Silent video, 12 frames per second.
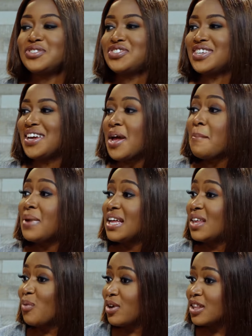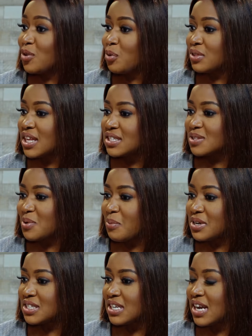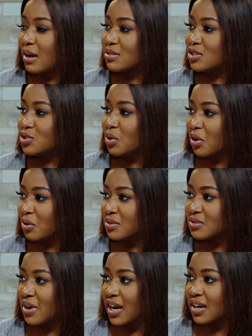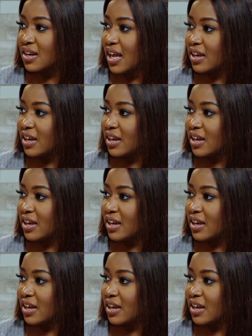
Tunji. But I think one of the cool things as well we're seeing now is the short codes, right?